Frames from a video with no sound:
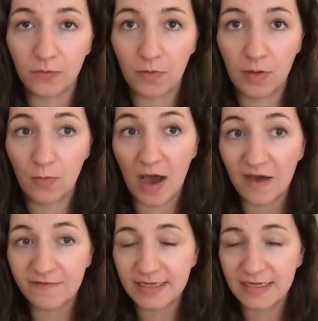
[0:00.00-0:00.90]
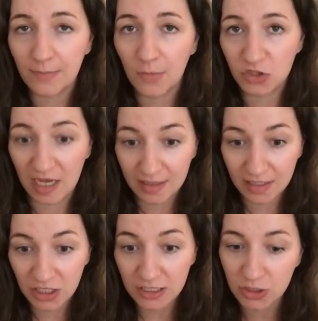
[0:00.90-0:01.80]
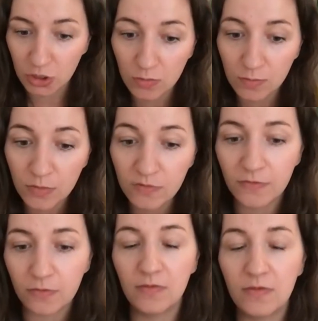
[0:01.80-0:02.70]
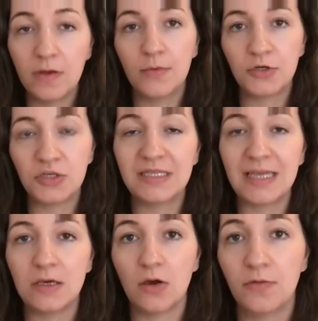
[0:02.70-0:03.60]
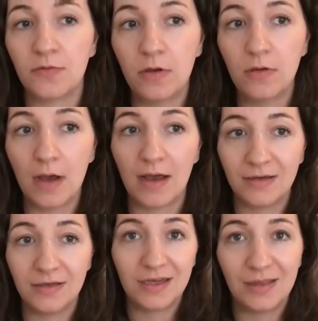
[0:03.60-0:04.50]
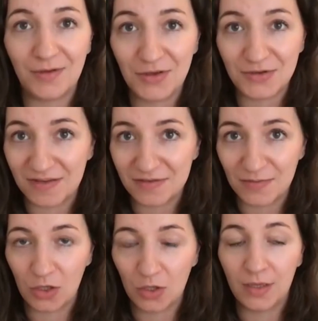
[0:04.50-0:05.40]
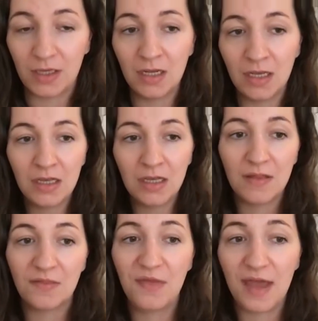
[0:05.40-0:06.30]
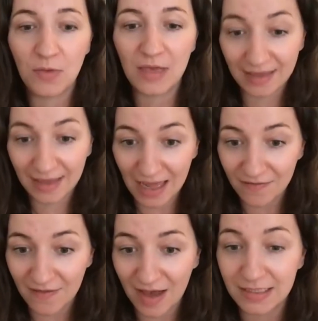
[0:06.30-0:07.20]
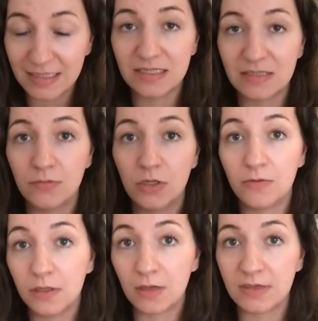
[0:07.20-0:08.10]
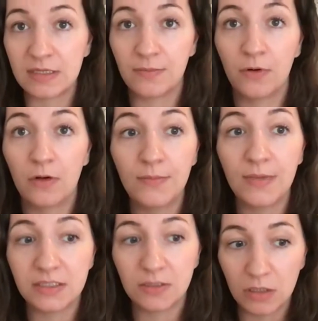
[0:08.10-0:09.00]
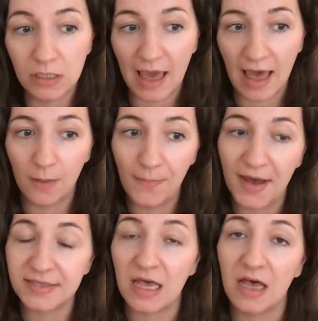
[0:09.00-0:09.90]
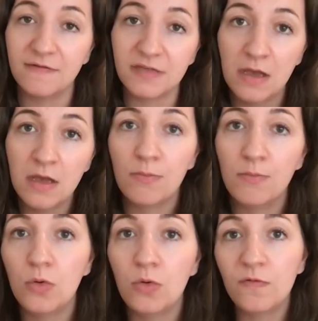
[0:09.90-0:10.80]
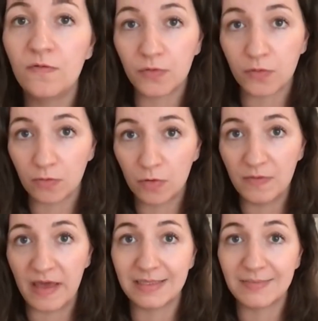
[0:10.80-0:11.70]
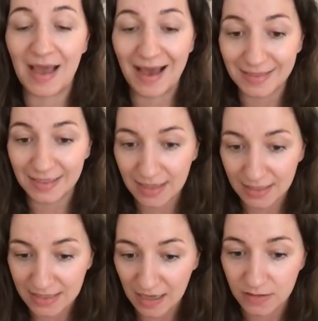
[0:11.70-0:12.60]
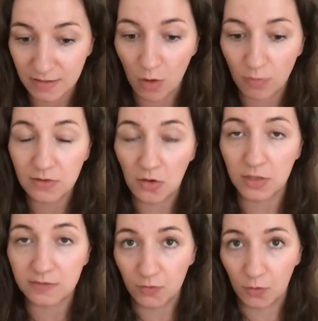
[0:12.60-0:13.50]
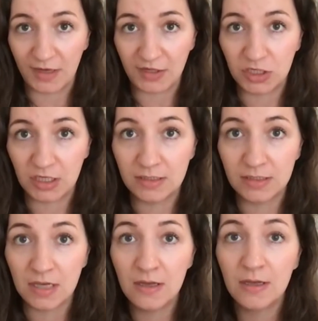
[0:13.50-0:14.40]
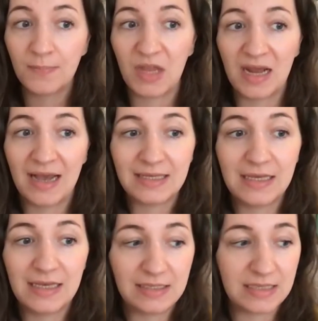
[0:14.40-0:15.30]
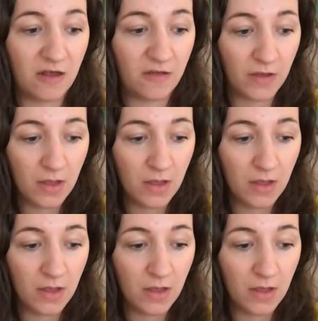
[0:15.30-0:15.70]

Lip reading: it, you are finding it more challenging to move through the emotions that you're going through and allowing yourself to be human, then we can kind of add in some neuro-linguistic programming to really help ourselves move through this by asking ourselves more resourceful questions and asking ourselves